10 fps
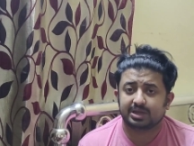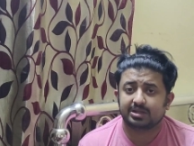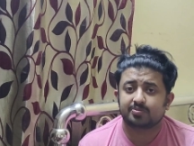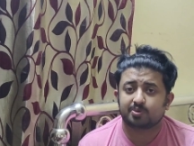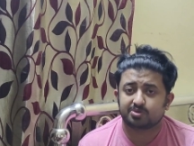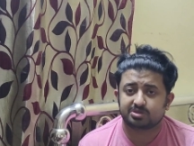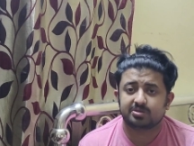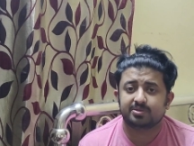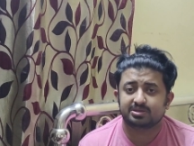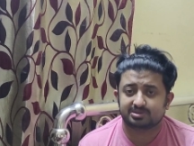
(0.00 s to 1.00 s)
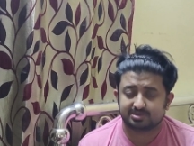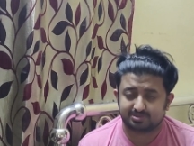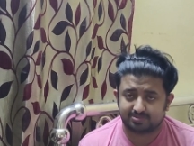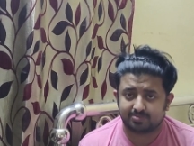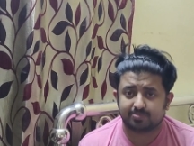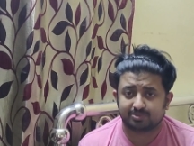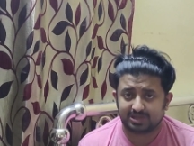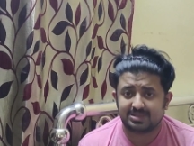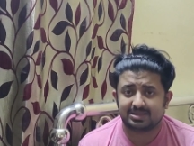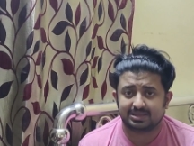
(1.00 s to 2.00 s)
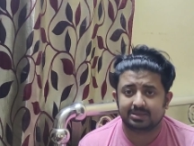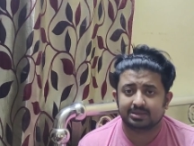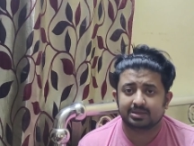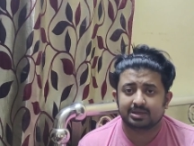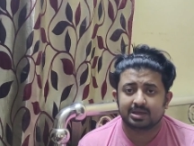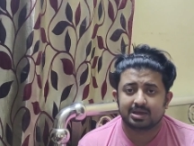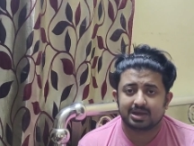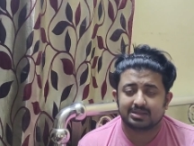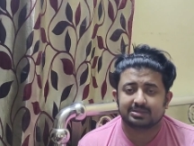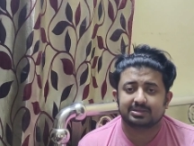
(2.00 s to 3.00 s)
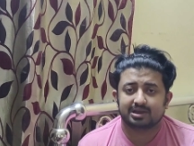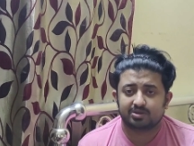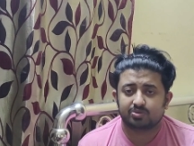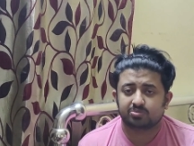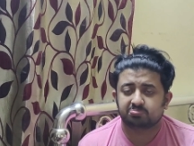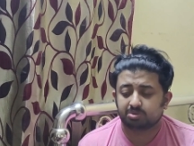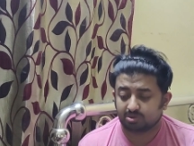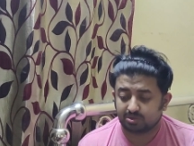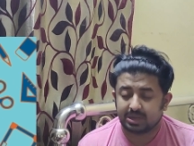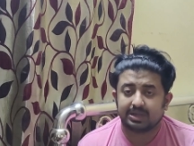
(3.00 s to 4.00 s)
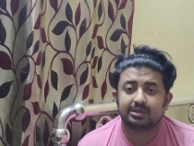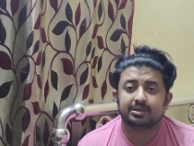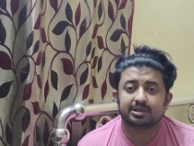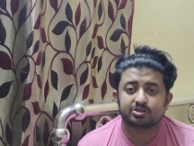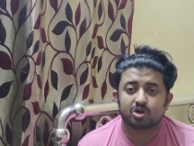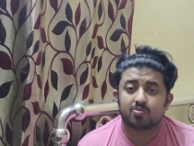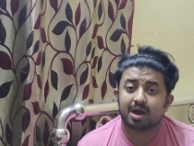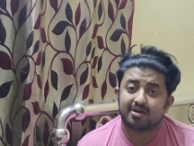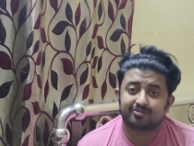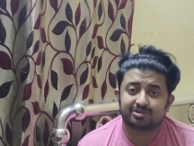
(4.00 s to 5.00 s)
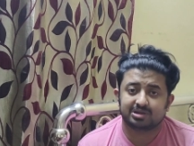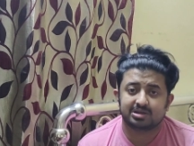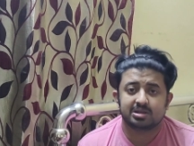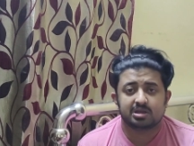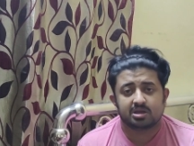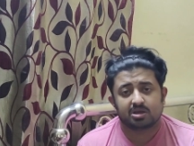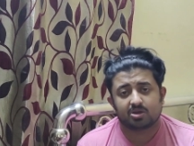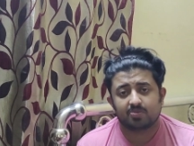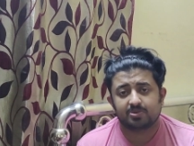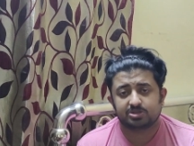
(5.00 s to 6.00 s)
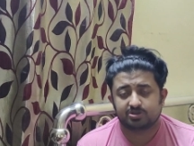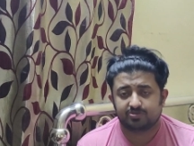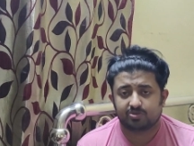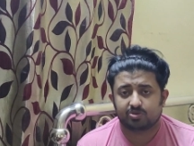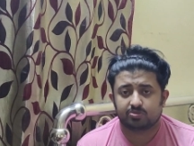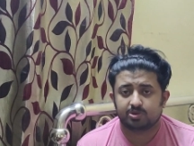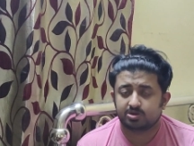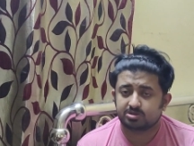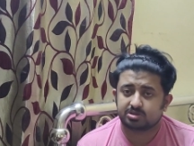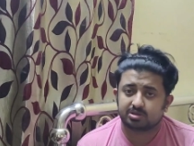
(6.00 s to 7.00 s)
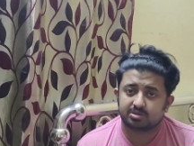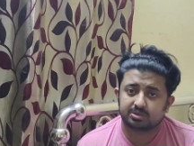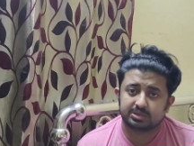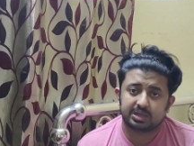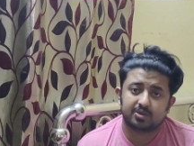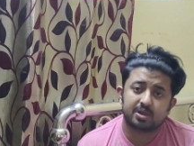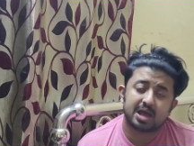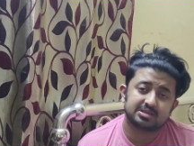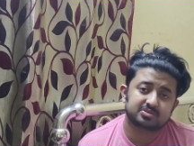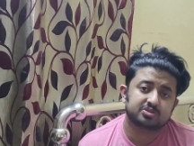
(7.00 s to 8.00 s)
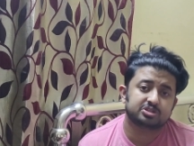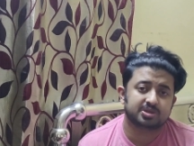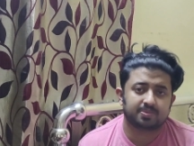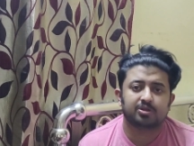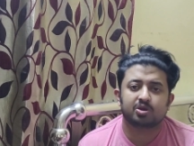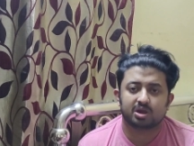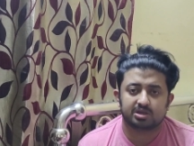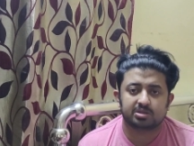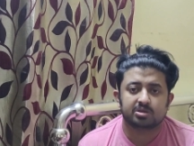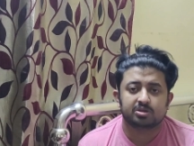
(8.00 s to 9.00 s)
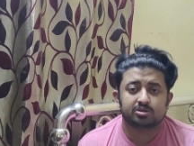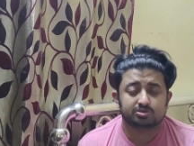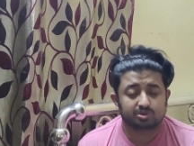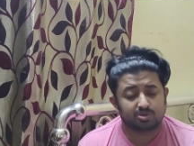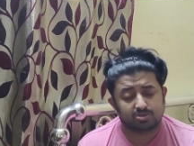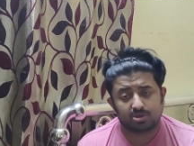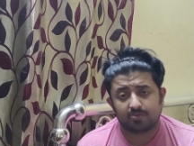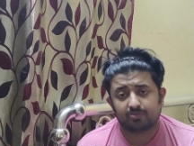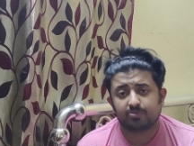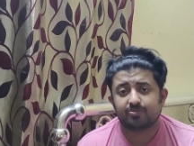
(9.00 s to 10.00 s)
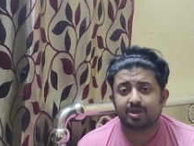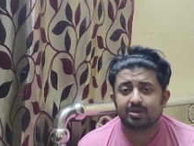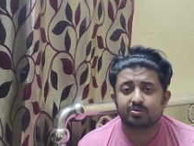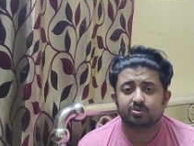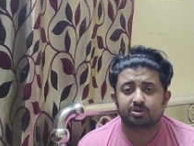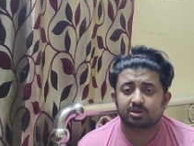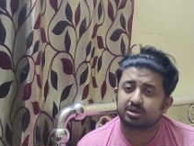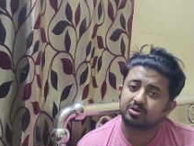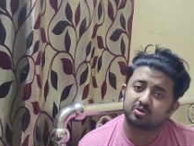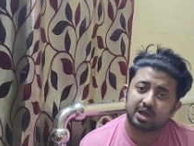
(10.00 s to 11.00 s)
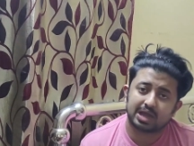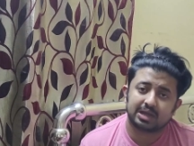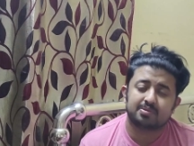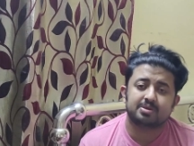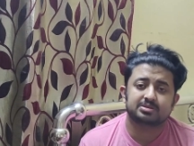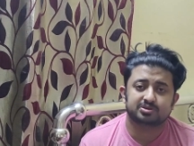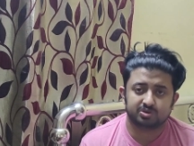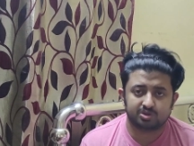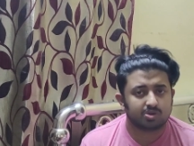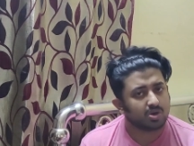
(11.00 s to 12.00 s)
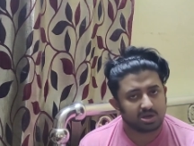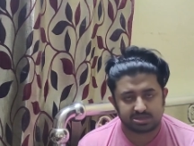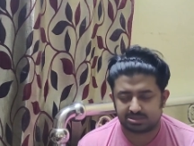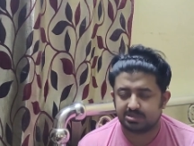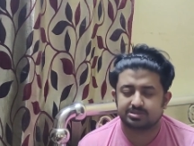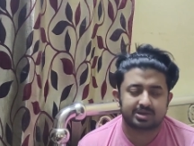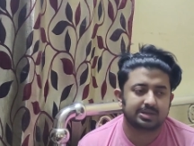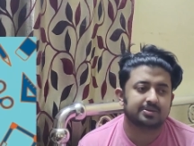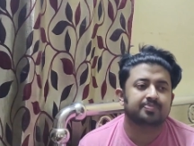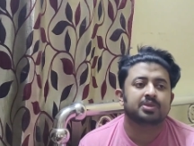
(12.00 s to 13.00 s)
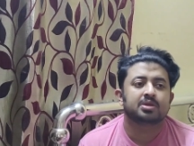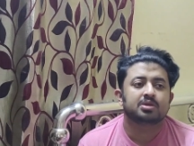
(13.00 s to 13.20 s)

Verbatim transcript: Getting sponsorship is easy rather than you getting the job after completion of your course, because they will ask the shipping knowledge. So you have to be very good in your academics during your college days, right?